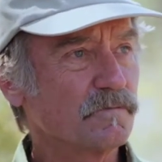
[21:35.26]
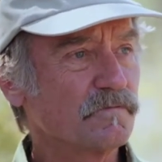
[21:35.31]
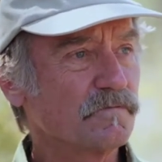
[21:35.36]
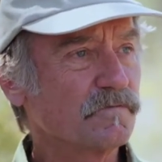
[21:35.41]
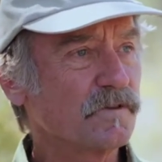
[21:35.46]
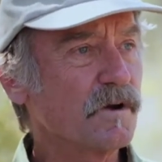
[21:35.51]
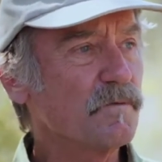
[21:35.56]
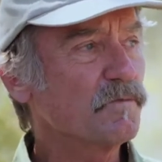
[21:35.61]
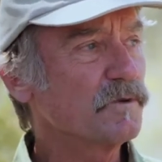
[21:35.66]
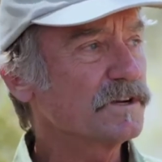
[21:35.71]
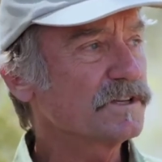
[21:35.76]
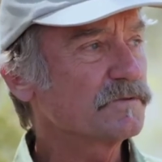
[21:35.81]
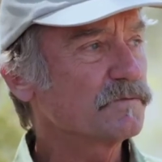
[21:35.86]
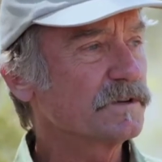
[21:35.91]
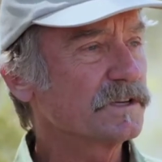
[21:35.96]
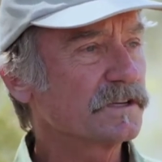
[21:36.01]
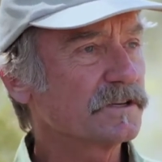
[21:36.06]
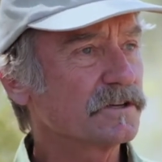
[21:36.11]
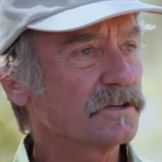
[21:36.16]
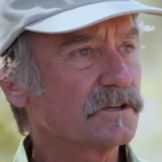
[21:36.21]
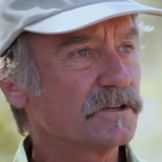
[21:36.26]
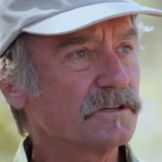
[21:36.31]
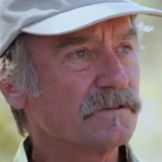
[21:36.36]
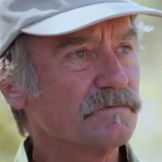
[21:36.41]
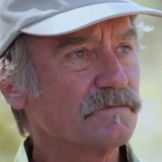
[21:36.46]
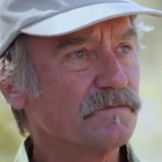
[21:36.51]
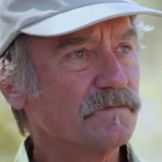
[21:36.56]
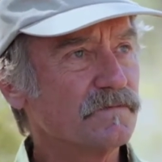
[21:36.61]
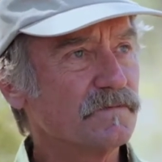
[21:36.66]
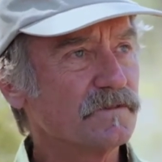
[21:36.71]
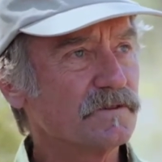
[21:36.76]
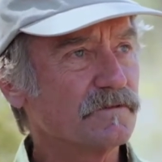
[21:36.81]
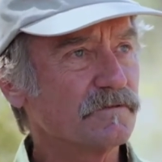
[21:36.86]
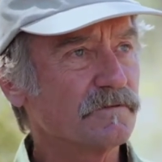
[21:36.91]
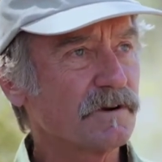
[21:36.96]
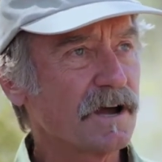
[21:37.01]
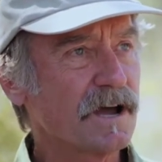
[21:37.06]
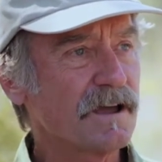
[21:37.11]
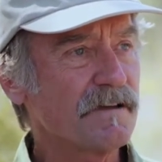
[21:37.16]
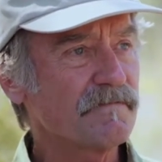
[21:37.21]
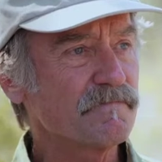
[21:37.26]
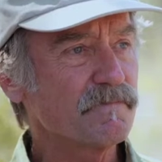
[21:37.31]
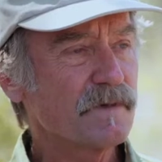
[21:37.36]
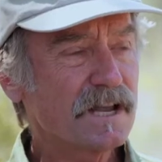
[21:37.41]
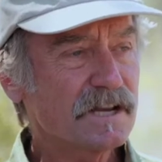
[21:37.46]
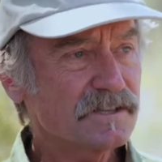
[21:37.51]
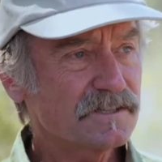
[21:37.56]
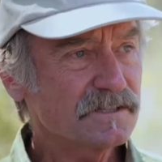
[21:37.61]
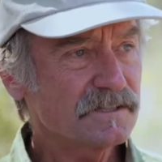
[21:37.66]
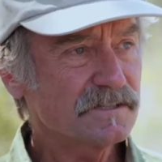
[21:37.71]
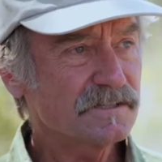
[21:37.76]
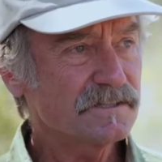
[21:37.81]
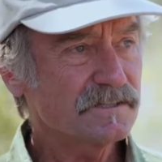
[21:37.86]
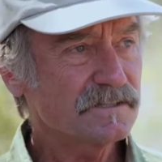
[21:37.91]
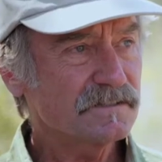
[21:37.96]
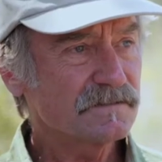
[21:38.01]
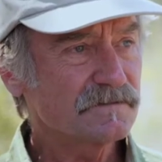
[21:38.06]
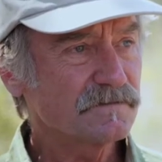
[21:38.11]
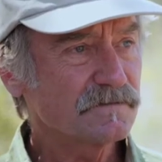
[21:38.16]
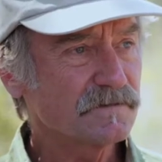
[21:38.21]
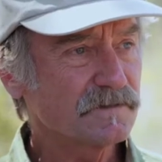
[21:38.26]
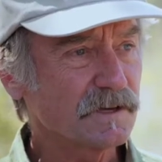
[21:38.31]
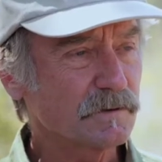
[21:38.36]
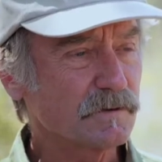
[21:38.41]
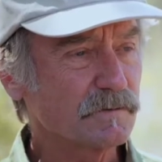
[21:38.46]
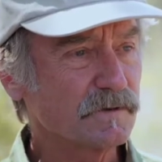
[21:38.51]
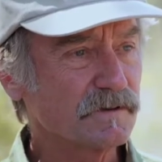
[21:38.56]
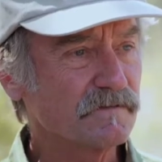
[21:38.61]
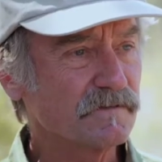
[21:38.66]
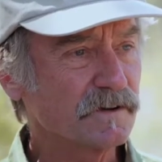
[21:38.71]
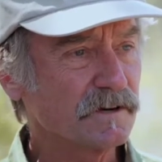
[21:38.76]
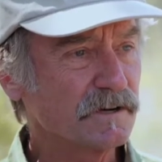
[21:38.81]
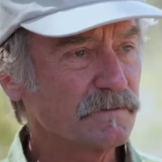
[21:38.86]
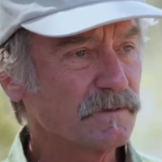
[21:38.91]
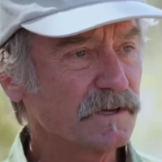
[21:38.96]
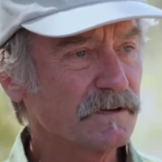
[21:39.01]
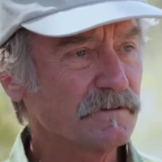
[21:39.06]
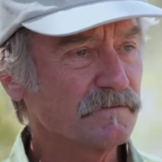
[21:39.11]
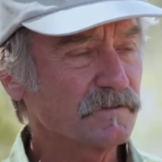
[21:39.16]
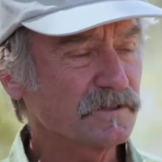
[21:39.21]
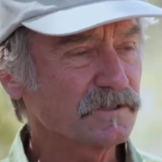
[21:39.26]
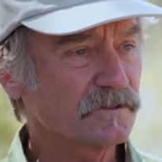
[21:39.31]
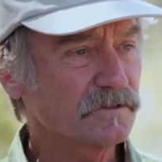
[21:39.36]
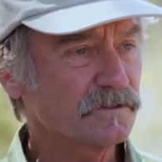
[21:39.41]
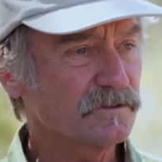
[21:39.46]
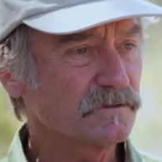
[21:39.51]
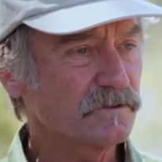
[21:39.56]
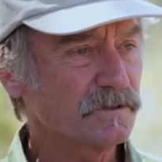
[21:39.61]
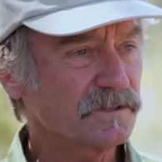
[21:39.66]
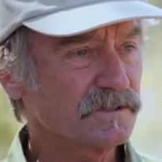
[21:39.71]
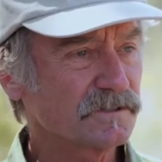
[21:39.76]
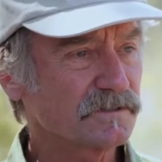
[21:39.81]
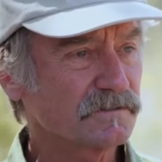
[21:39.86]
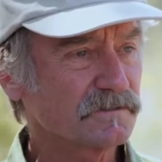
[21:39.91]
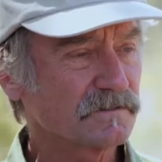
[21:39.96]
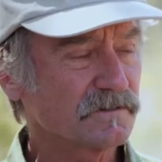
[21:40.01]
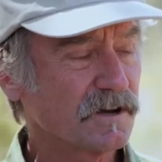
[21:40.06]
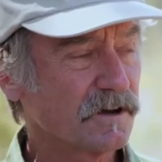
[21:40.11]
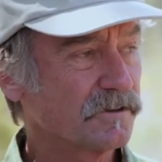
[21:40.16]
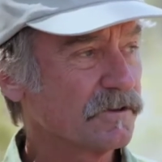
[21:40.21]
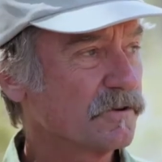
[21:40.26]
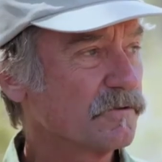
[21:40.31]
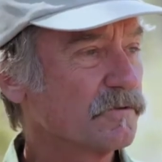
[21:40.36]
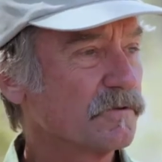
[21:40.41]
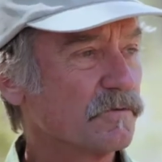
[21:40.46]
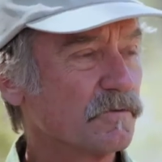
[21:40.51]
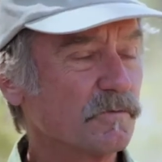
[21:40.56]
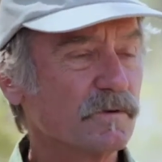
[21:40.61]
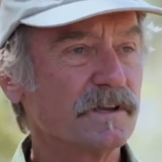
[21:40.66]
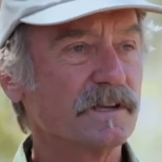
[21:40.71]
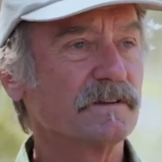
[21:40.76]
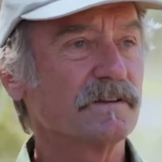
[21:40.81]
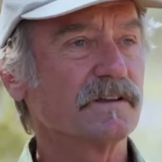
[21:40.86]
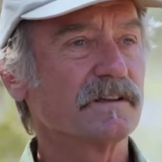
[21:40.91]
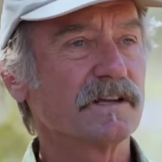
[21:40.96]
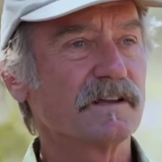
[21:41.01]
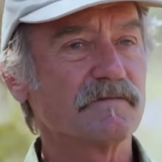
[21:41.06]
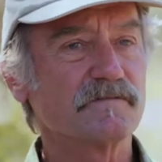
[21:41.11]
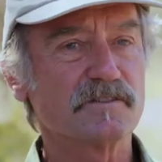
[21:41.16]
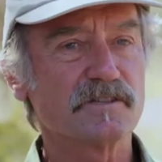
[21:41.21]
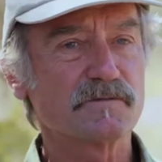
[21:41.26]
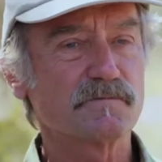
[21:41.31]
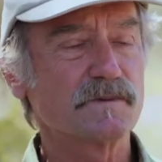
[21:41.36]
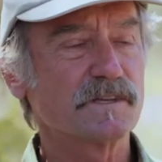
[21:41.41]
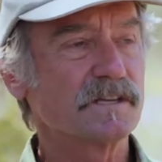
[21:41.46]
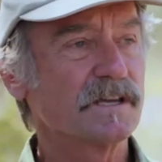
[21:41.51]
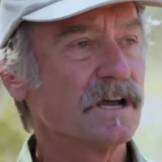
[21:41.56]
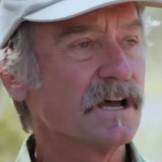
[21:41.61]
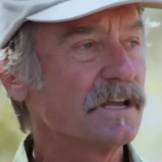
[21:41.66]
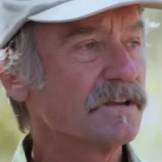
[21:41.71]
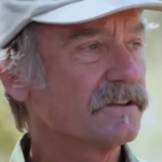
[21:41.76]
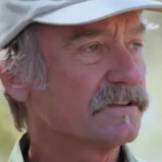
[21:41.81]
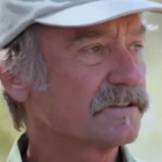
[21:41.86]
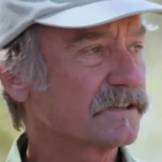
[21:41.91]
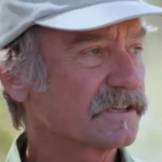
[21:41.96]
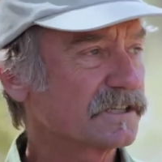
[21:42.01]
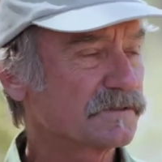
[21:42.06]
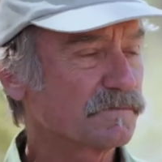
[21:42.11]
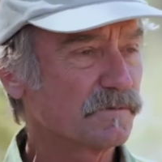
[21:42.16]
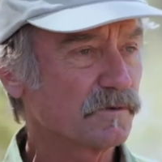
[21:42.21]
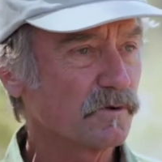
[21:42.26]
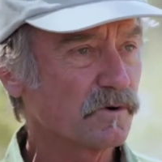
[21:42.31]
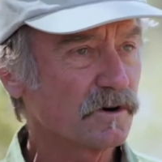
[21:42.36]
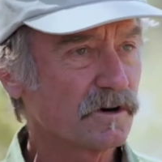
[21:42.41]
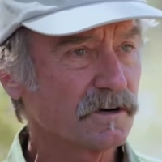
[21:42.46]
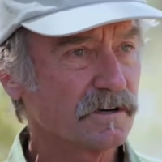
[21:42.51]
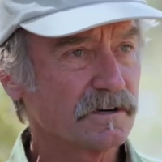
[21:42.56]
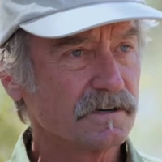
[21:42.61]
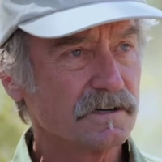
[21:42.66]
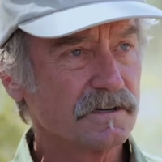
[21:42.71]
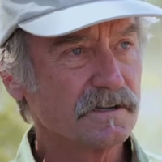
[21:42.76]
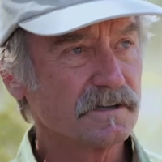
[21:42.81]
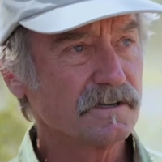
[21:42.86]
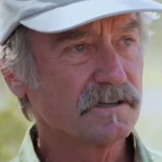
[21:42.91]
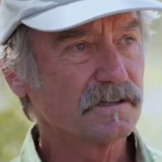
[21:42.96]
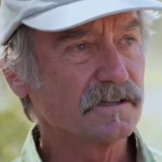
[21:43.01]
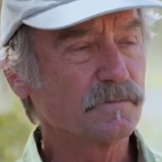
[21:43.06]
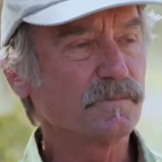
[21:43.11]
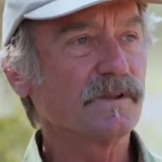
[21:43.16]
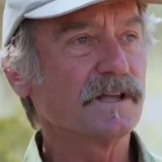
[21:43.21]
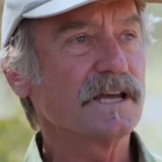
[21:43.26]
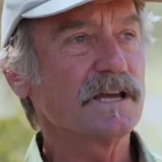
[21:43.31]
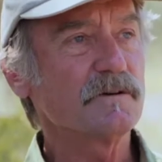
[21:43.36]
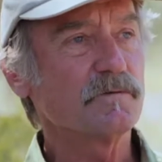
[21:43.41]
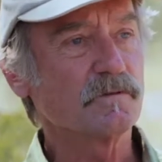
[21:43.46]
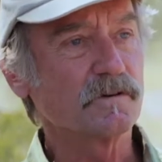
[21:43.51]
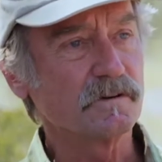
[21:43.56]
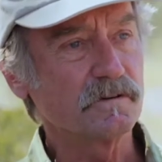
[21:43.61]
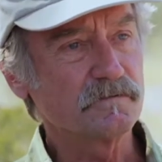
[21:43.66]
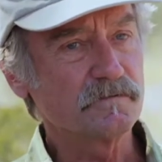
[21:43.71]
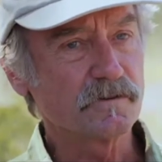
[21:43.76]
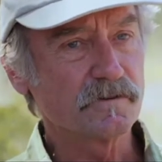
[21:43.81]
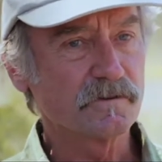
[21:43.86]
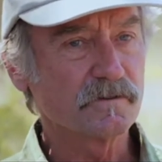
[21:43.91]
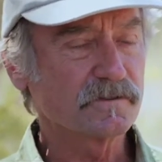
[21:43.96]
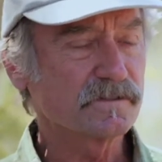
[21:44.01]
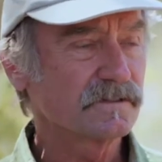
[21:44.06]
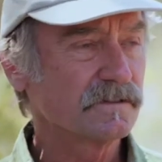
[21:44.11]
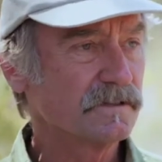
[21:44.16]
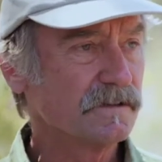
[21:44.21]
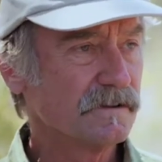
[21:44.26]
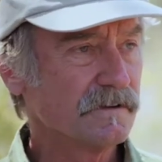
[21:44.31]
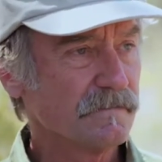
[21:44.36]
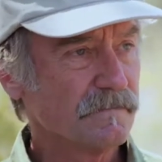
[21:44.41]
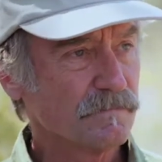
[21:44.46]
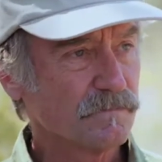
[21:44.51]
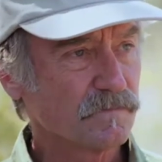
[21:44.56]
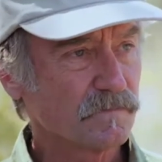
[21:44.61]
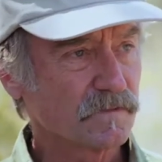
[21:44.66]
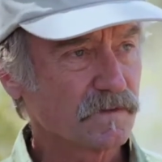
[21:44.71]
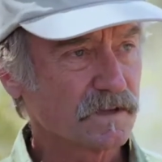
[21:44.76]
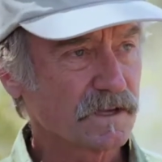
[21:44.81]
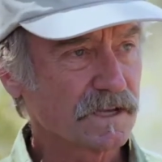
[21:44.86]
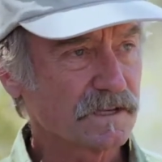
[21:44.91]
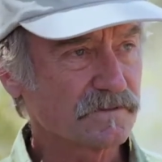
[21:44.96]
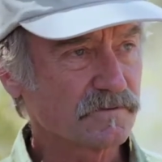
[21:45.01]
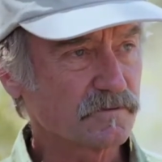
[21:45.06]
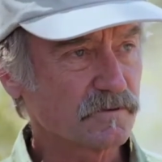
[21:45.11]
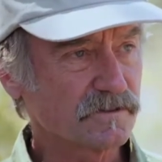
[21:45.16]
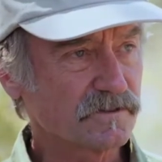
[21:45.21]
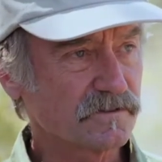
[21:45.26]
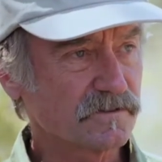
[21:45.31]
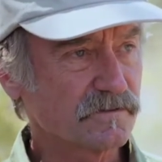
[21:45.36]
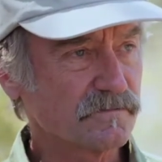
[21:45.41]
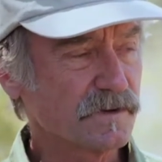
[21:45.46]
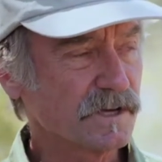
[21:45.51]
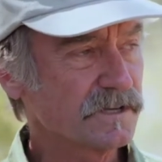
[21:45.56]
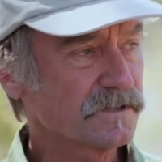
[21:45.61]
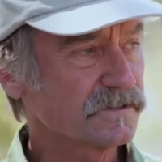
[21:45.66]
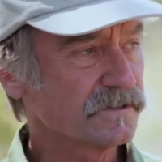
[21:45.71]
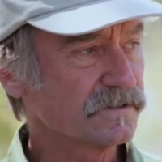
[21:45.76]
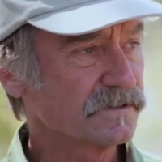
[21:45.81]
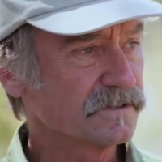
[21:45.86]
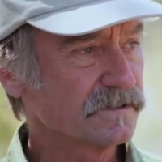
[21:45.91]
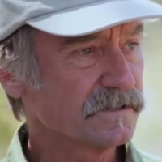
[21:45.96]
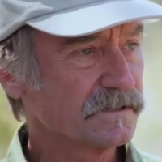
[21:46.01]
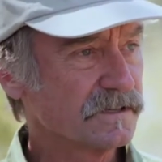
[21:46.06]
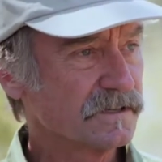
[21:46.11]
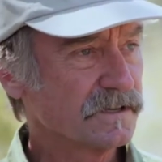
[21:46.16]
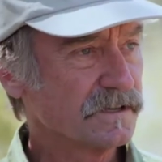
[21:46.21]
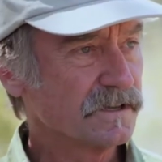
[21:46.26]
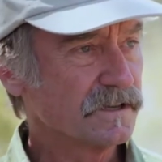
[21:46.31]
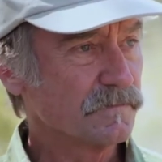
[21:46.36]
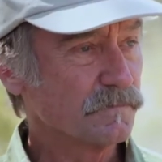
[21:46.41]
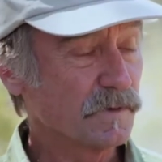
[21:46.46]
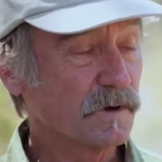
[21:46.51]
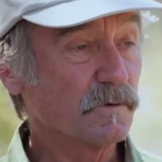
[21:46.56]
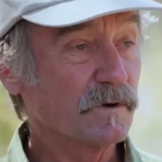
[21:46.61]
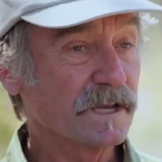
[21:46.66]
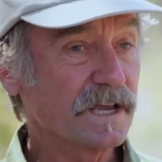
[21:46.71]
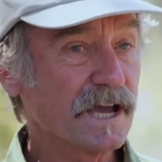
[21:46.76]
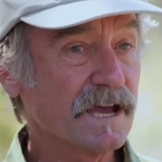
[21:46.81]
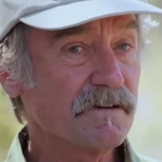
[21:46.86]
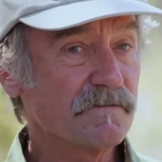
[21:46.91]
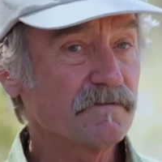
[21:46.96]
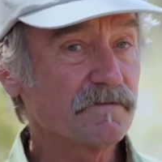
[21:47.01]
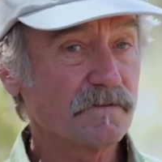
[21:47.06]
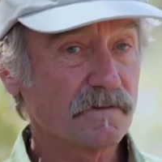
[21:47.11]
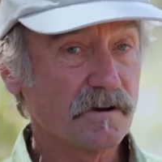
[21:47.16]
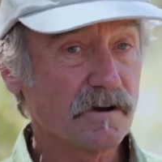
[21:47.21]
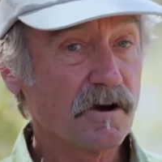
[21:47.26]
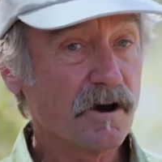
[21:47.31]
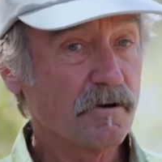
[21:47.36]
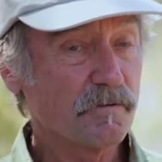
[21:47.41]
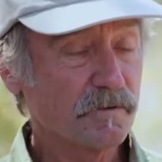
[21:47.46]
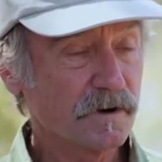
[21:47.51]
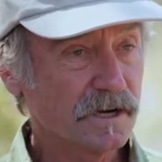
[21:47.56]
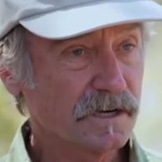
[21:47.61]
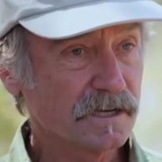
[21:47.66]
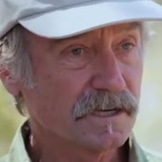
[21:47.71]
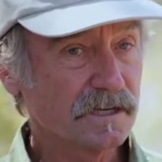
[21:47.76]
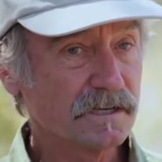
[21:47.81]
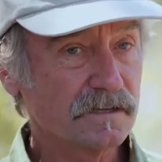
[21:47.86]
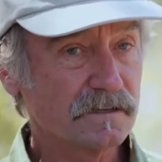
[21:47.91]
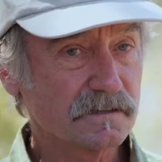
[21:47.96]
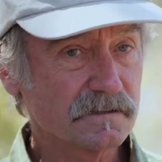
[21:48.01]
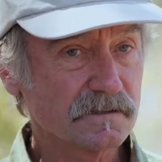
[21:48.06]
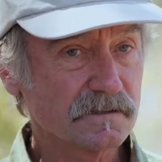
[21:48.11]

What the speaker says: from which we could derive medicines that would be very beneficial to us, although we have just begun to explore the plant world for those as sources of medicines. But we have already